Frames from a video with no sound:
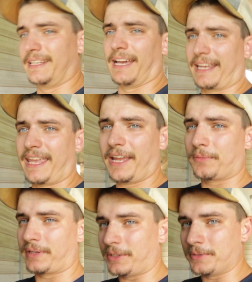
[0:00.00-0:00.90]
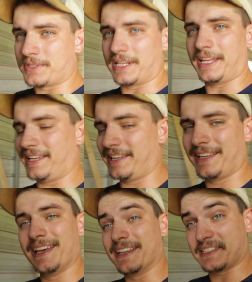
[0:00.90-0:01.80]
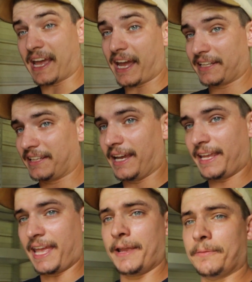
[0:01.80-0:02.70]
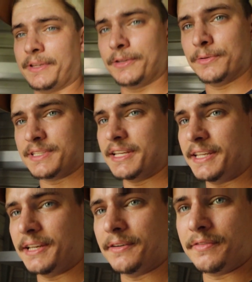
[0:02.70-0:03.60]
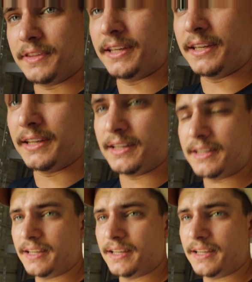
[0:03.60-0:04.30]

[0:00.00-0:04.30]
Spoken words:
Now I can't reuse any, sadly, I can't reuse any of the